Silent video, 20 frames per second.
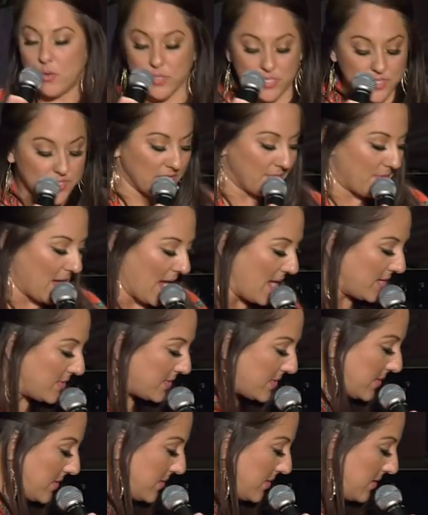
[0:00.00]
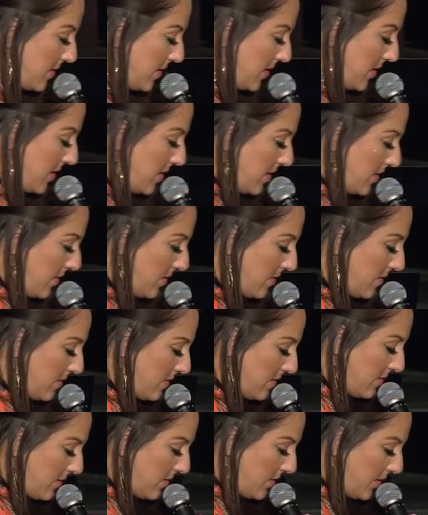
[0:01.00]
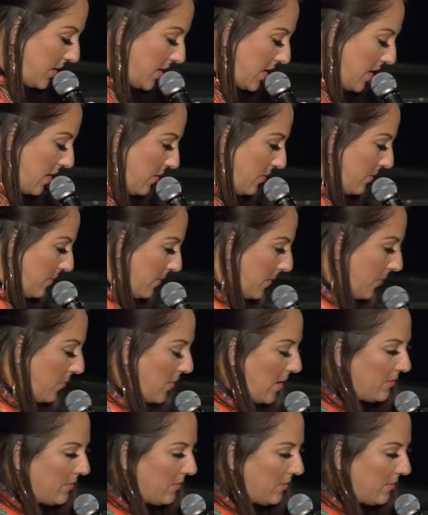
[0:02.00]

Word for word: Most of us, you know,